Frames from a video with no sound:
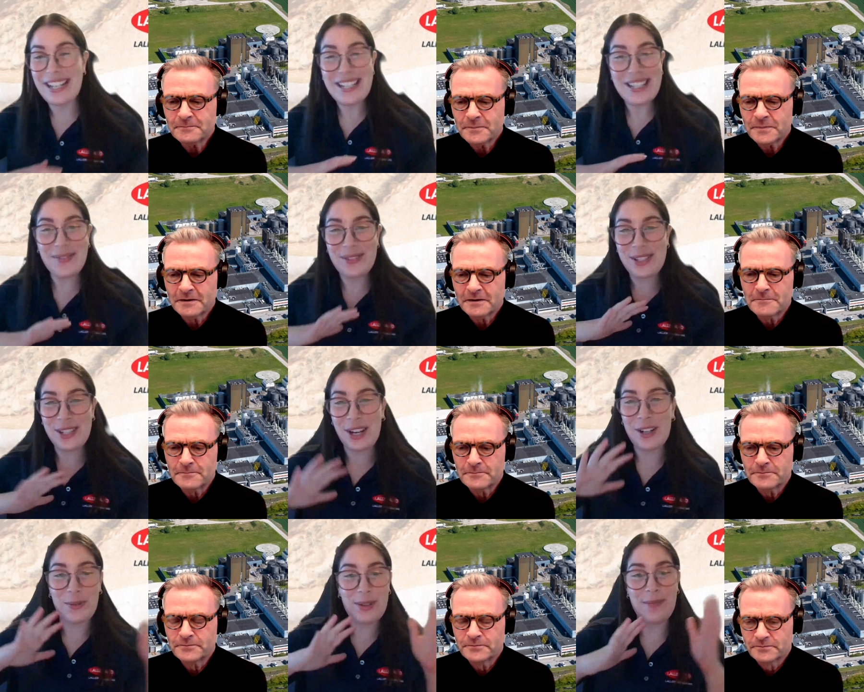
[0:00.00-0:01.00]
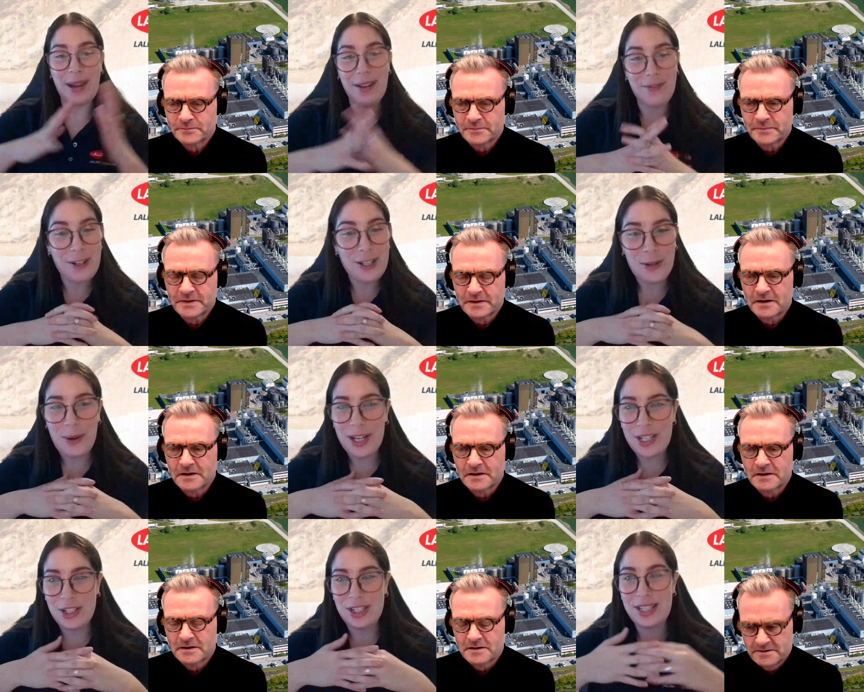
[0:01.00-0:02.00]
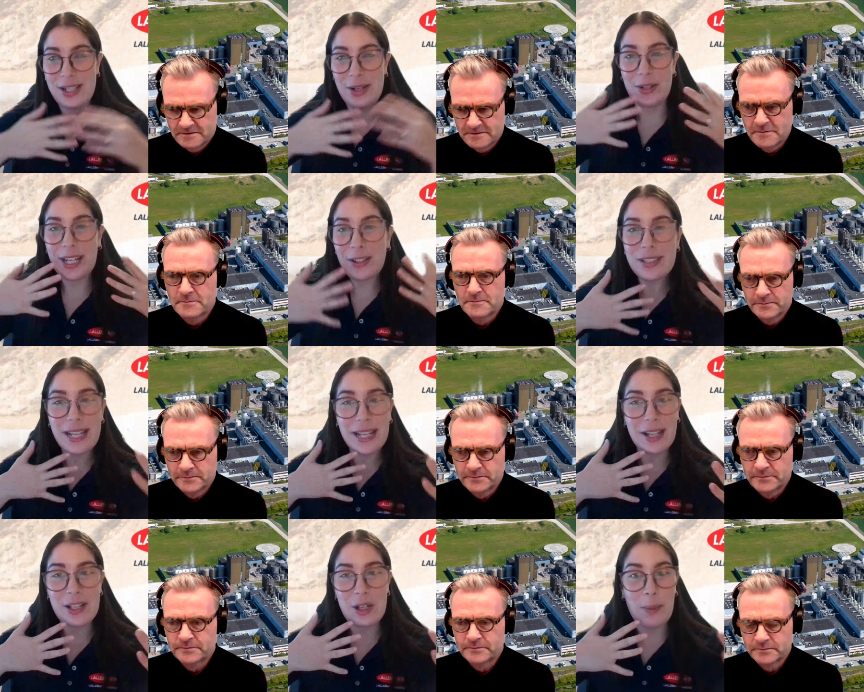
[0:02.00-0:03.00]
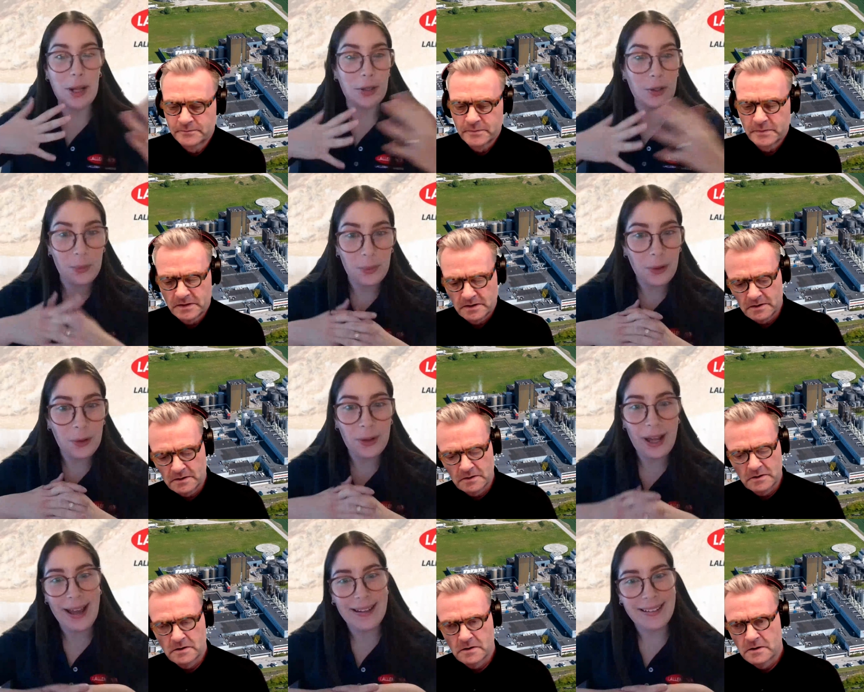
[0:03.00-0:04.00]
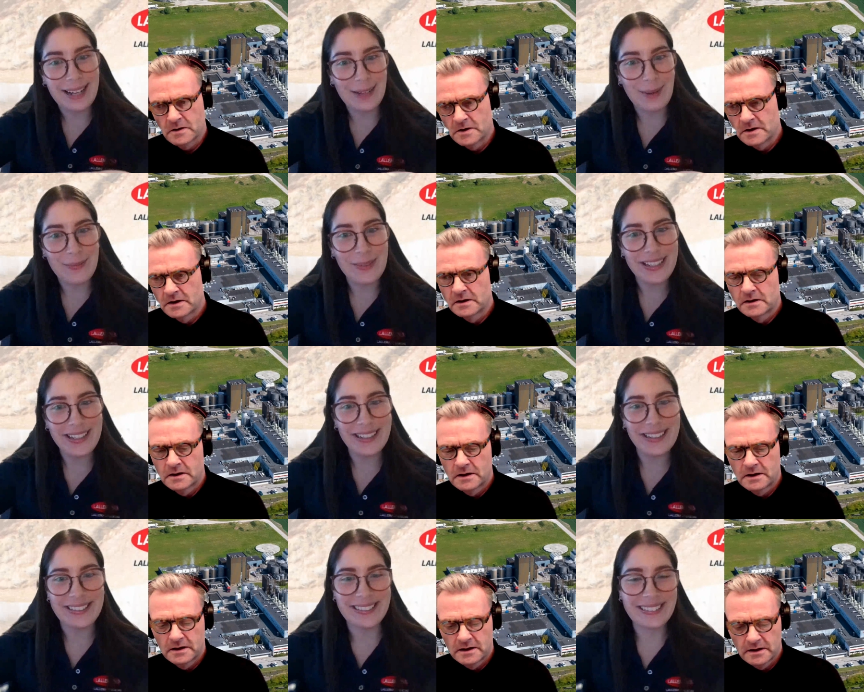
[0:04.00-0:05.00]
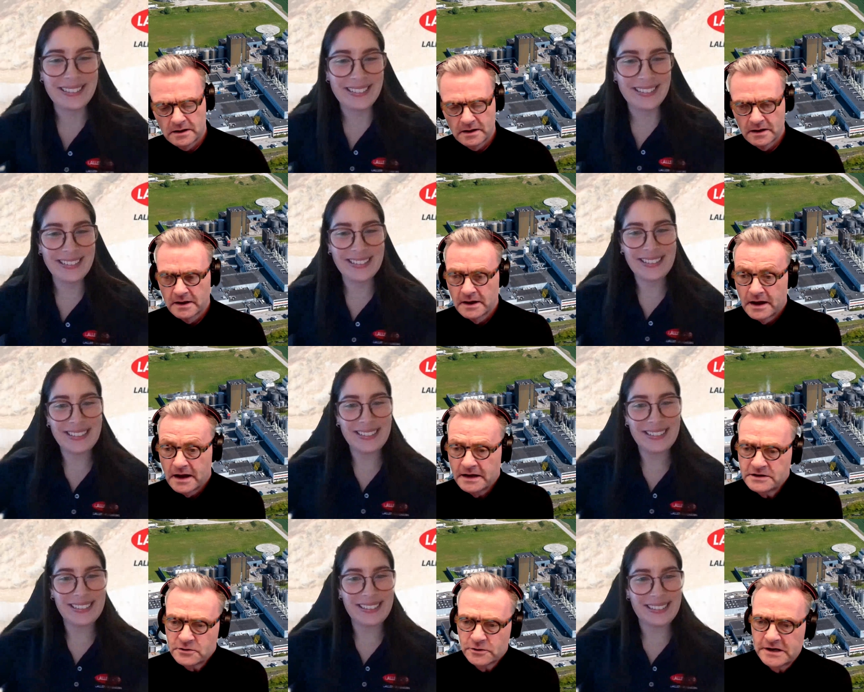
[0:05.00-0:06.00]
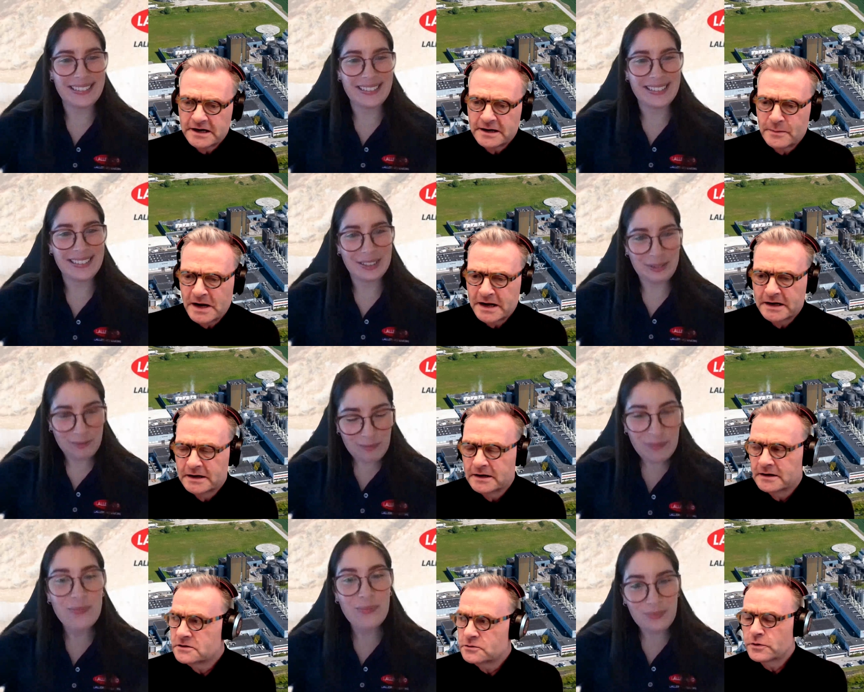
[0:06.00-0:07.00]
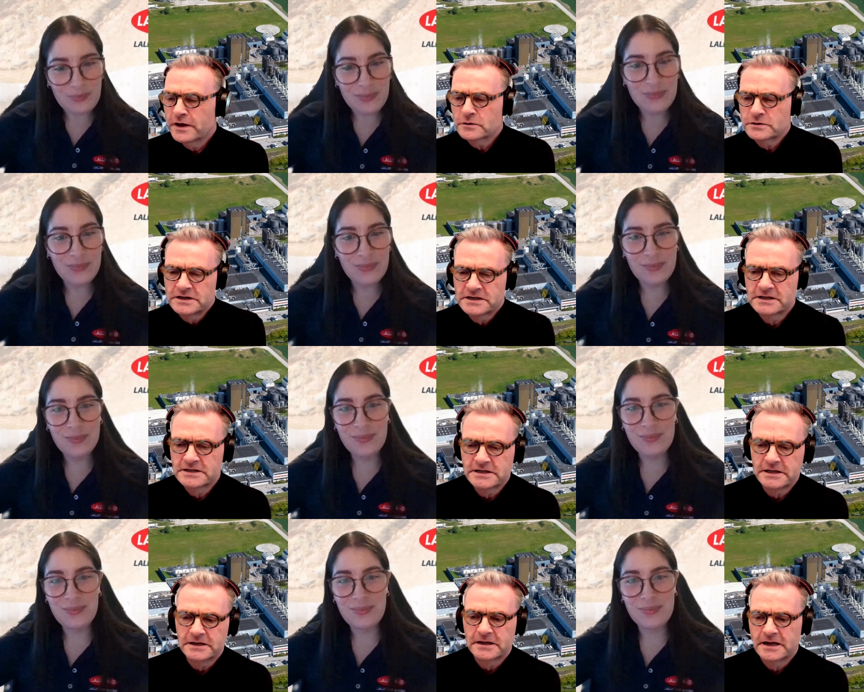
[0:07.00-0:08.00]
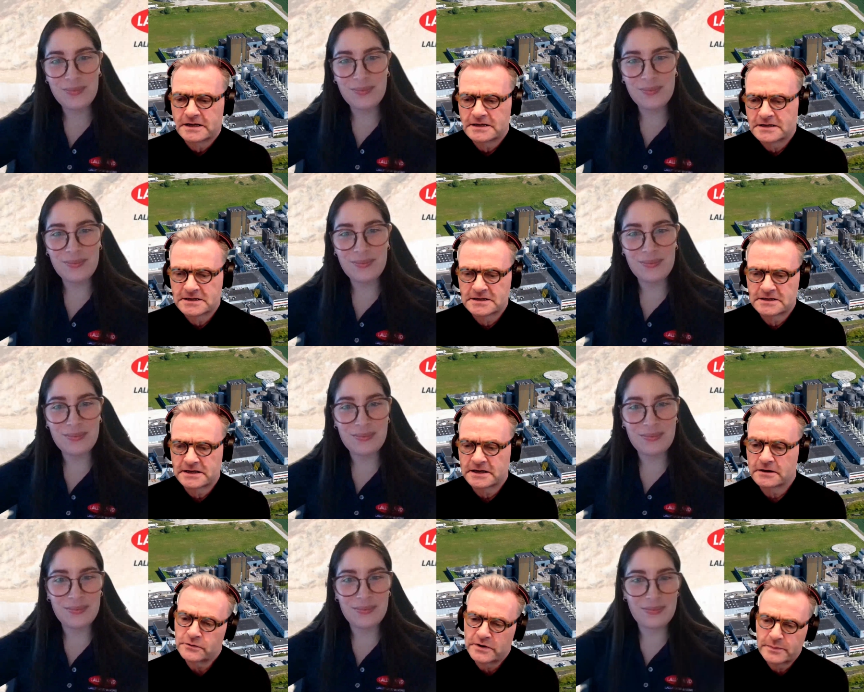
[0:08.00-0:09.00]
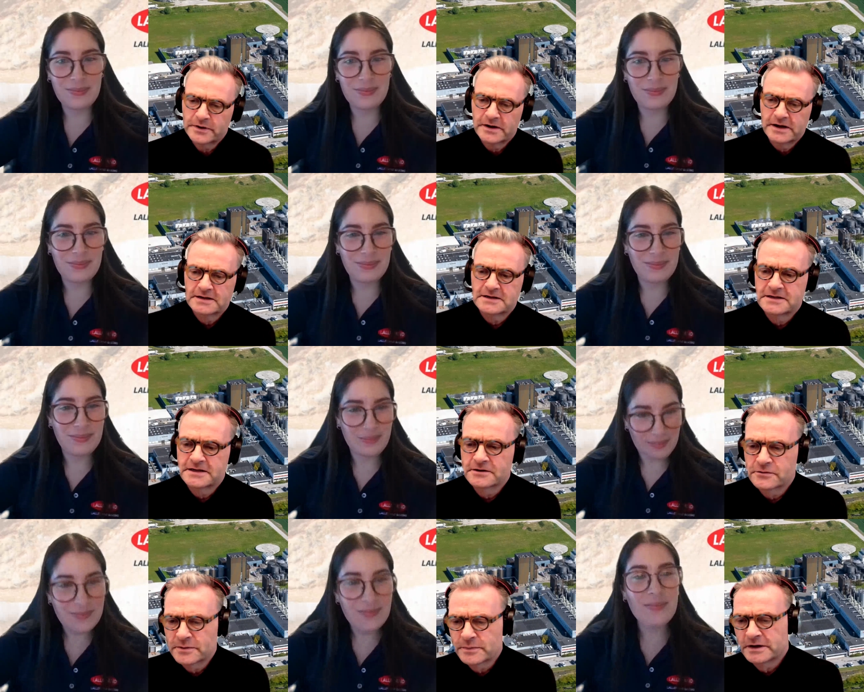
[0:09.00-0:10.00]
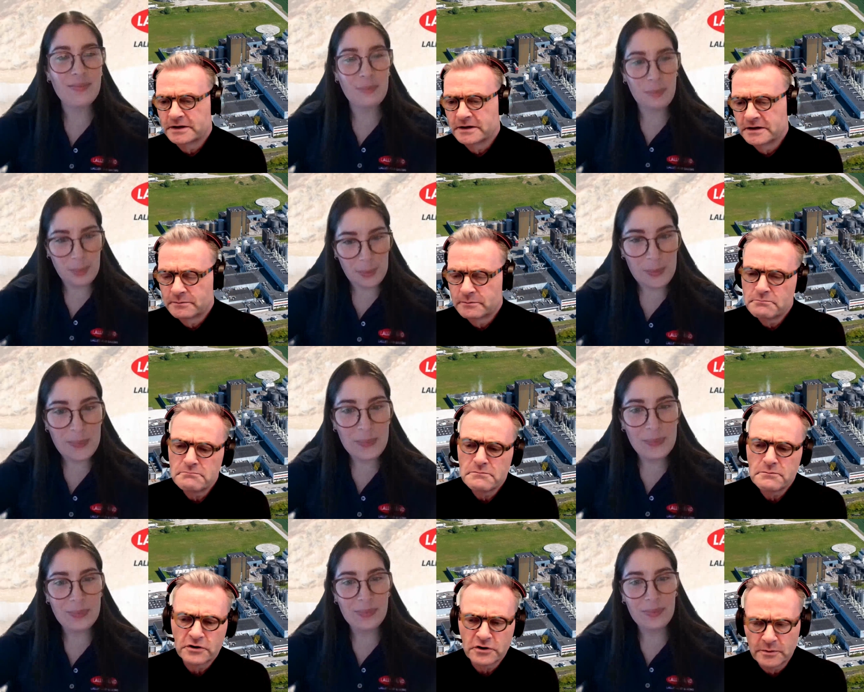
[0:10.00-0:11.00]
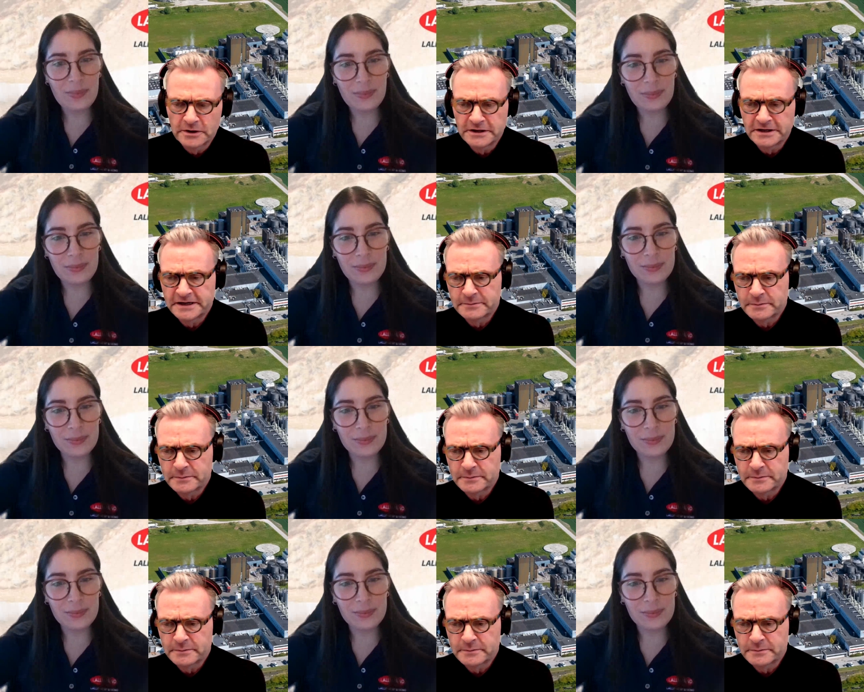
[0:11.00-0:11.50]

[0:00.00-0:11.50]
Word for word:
Speaker 1: you. Let's start with my first question. So, can you tell us about your role at Lallemand Baking?
Speaker 2: I joined Lallemand in 2016 as a sales rep, as a sales rep in predominantly